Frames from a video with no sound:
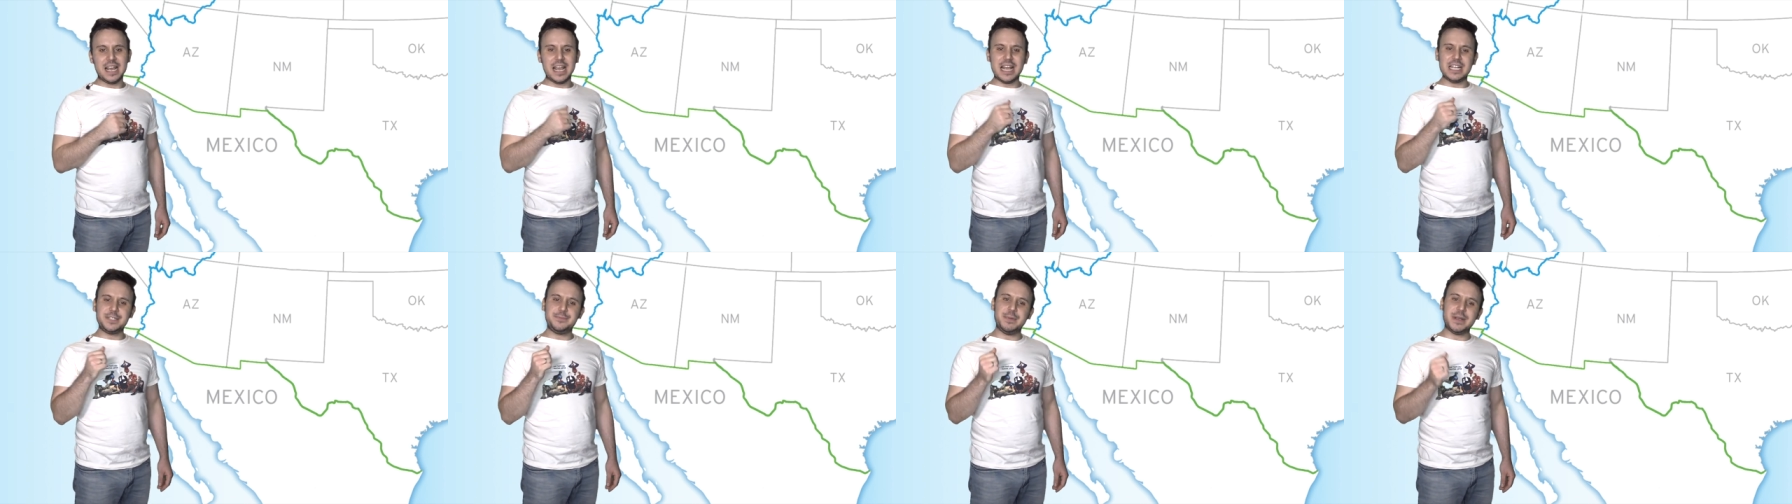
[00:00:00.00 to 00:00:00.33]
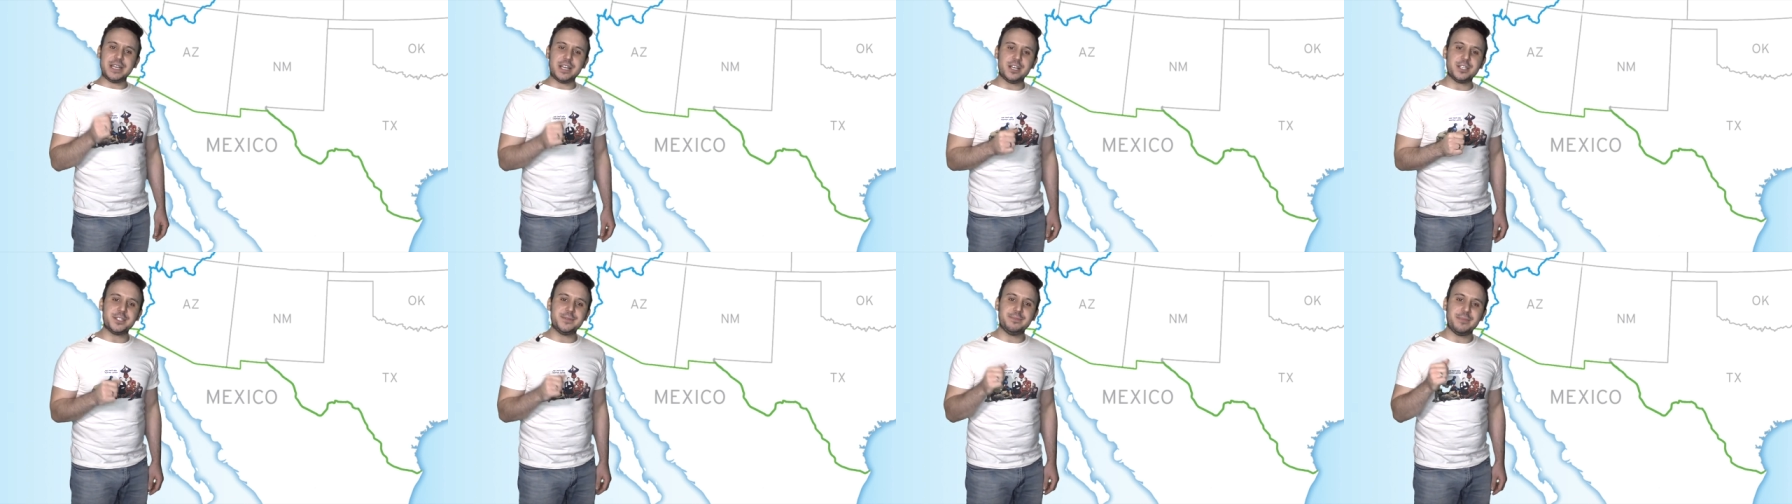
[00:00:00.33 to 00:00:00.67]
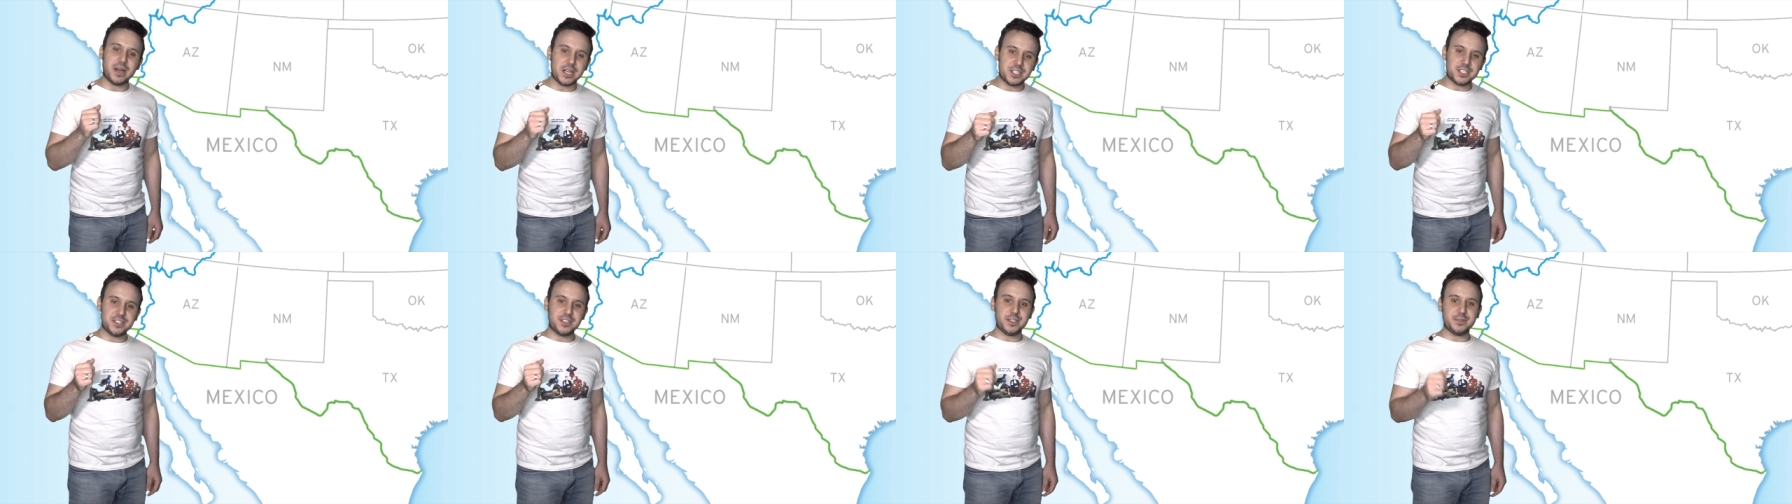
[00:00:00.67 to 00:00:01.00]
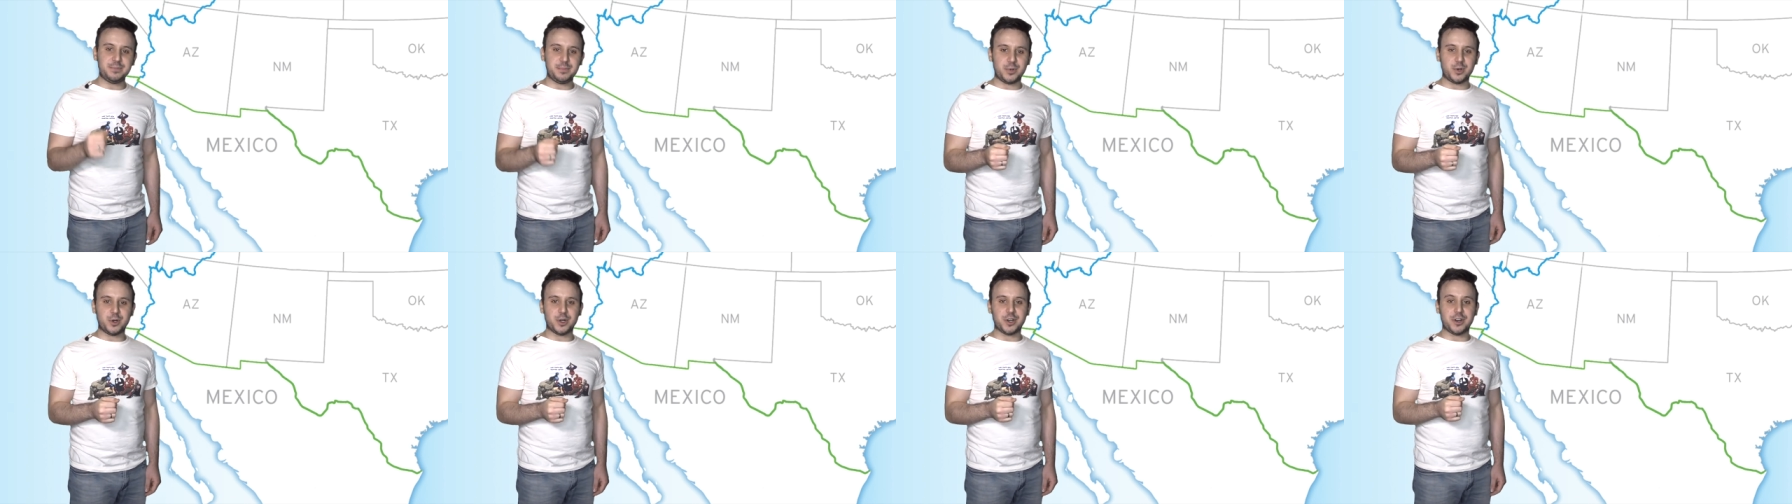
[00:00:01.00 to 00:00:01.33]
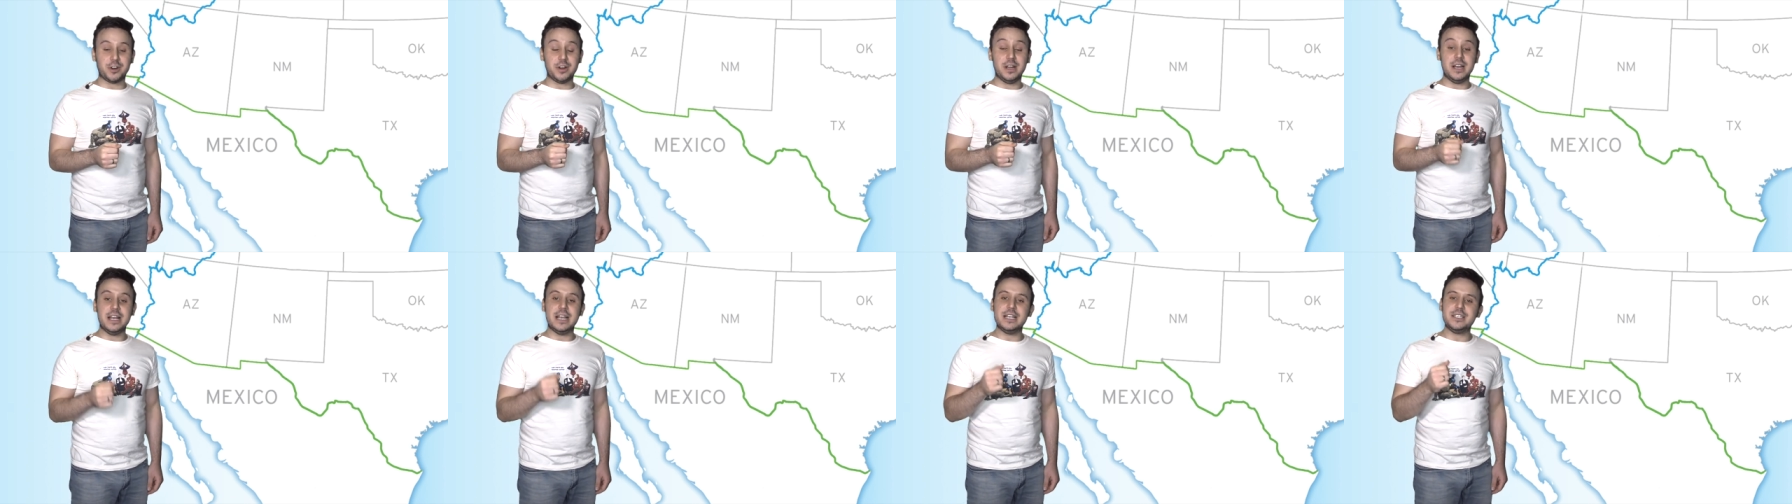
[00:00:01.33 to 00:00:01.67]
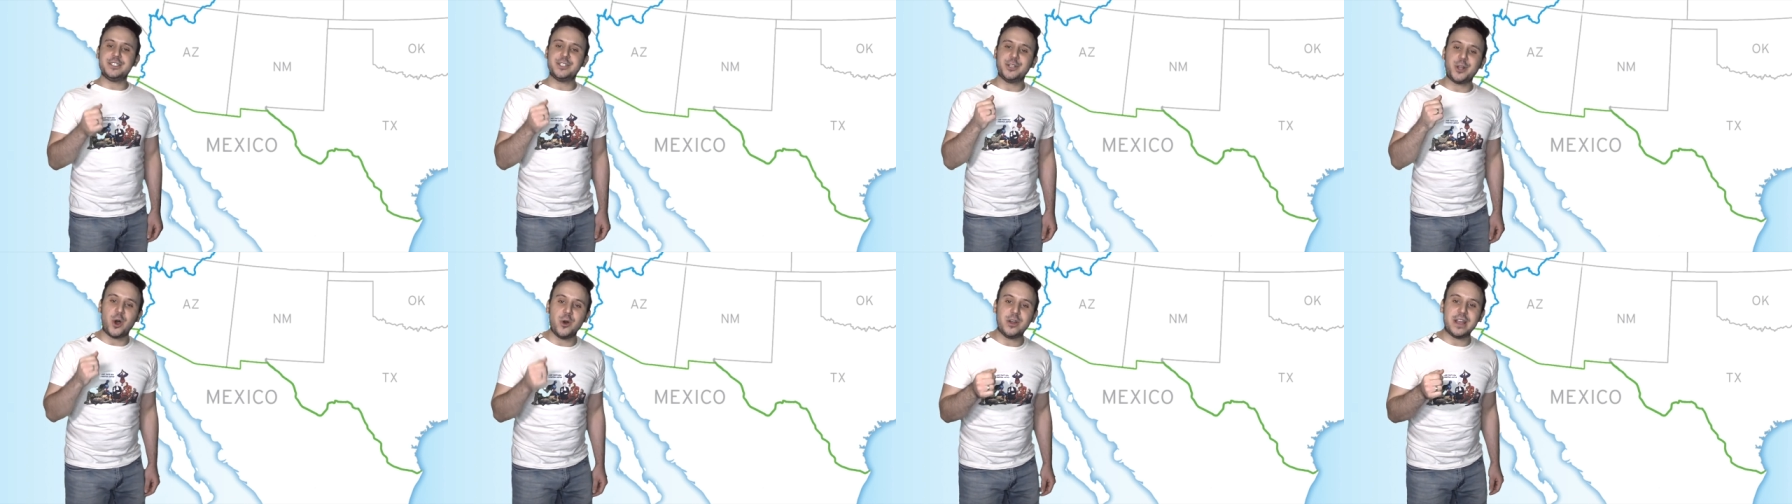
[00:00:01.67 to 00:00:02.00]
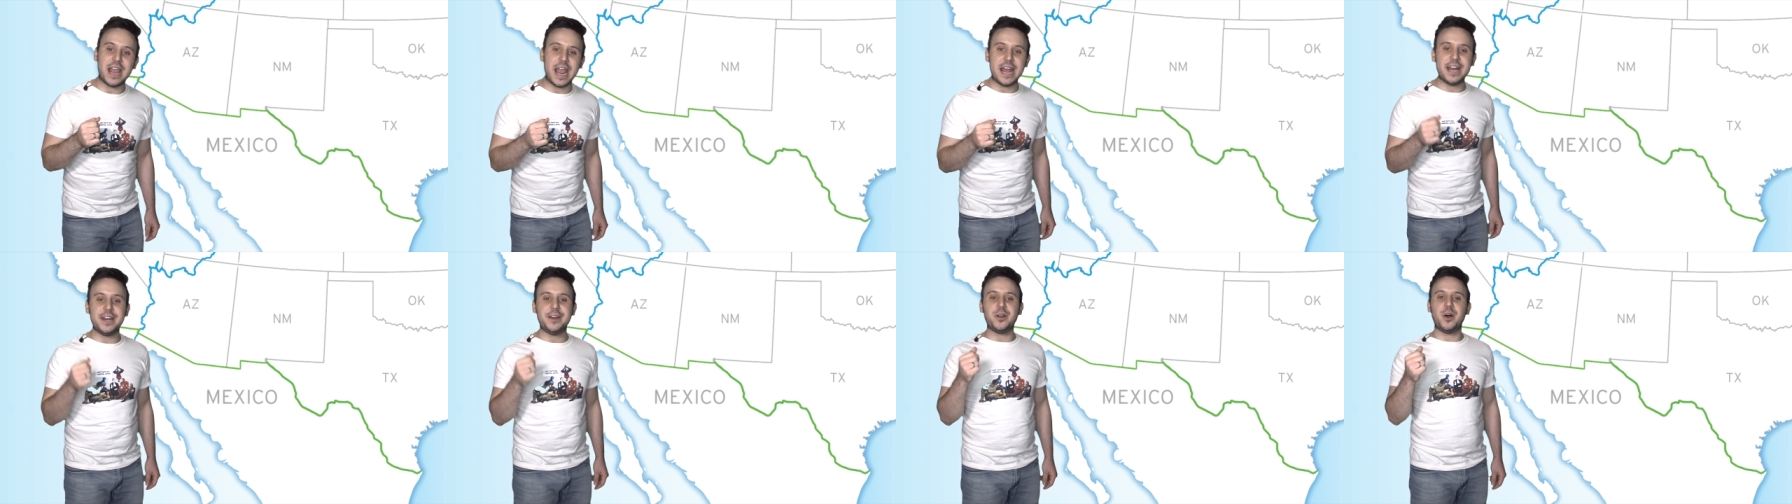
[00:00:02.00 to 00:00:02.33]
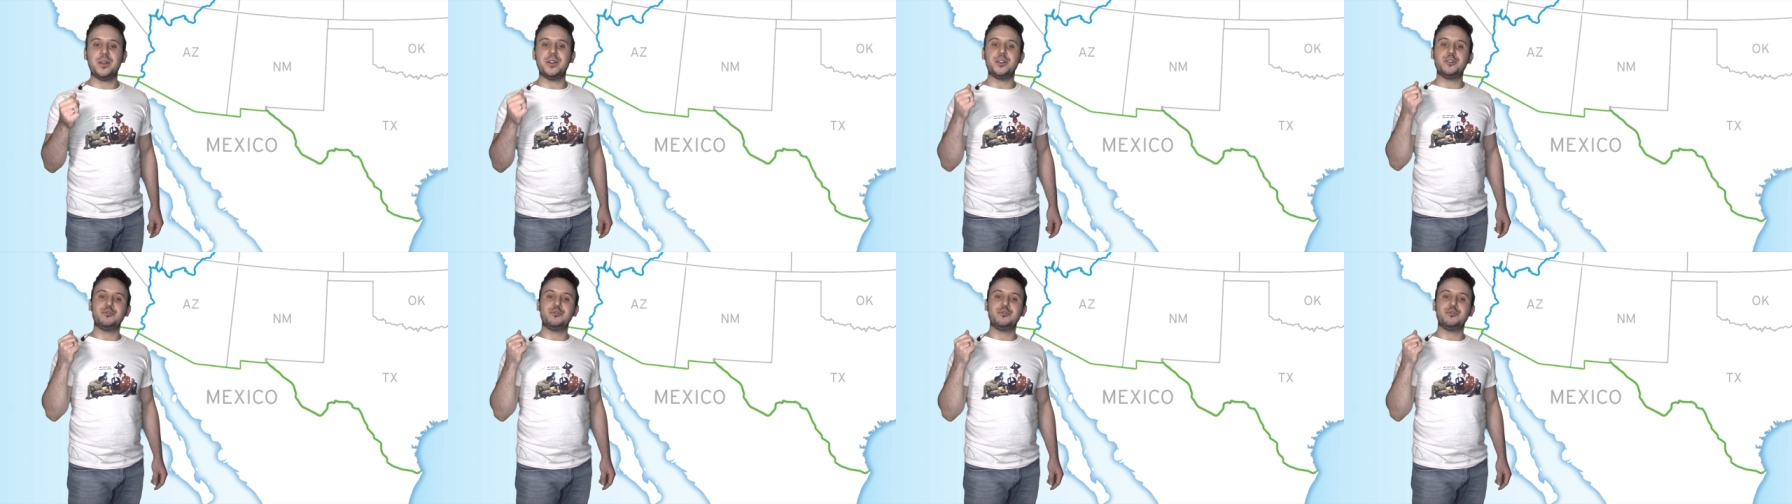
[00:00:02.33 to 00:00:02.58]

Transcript: It's because much of the border is located on